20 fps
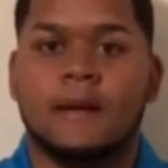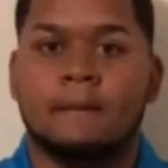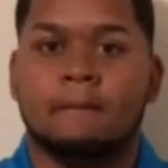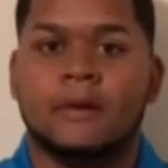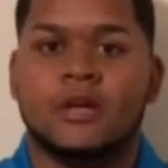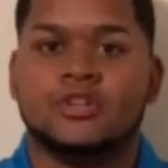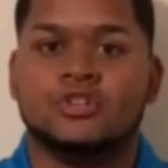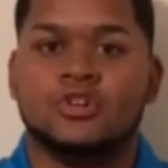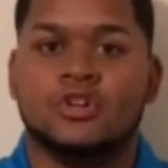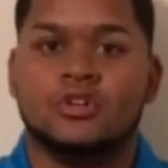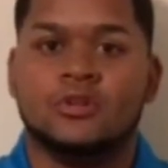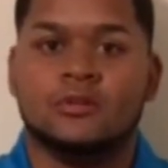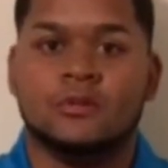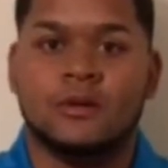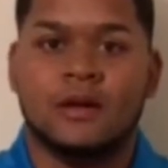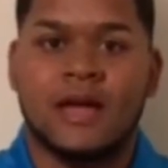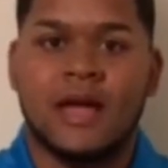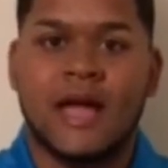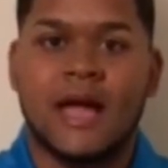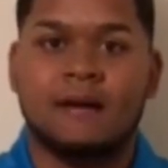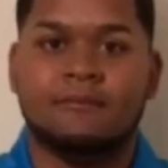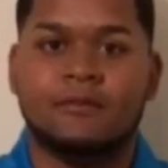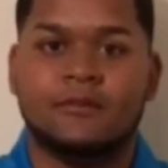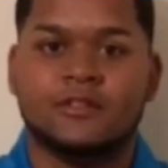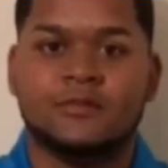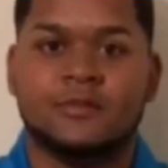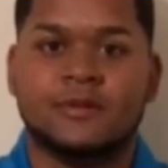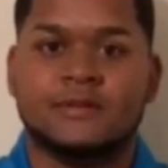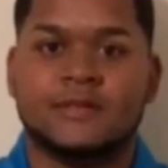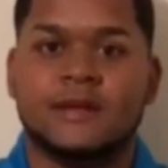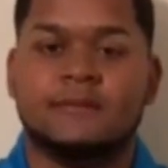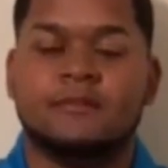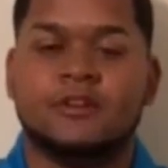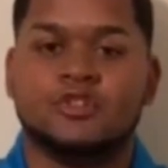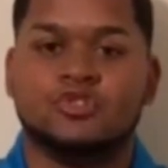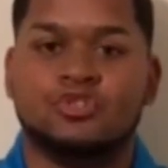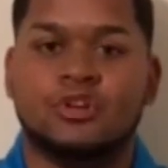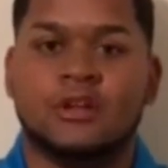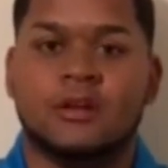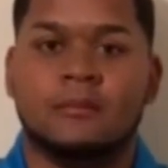Make sure you have a
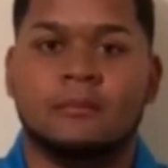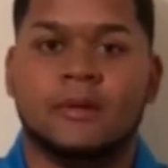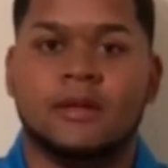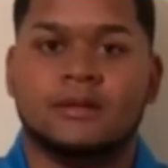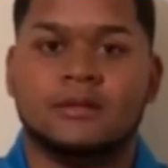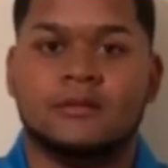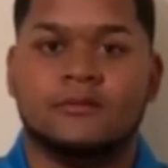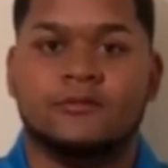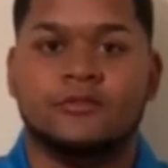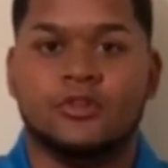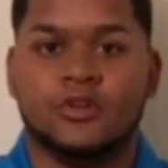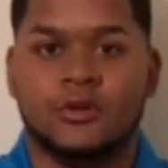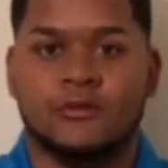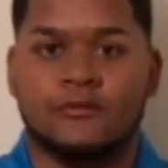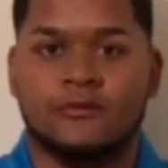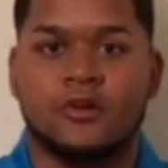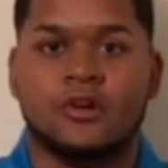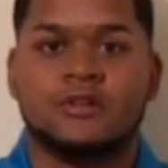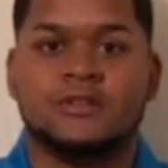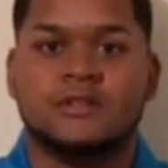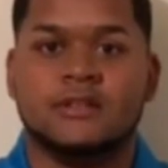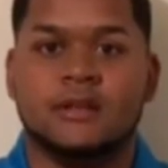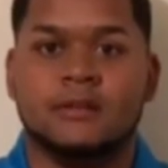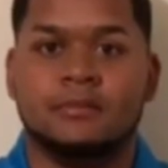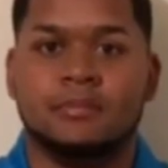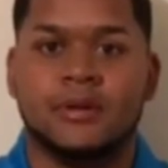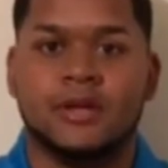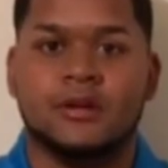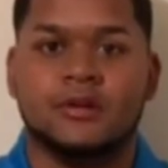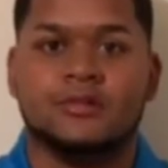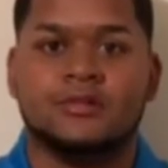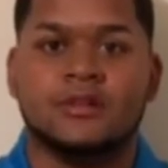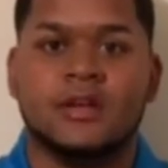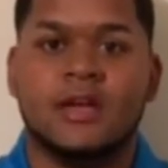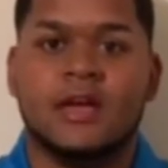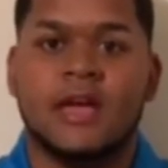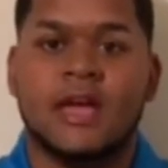specific training method for your varsity peers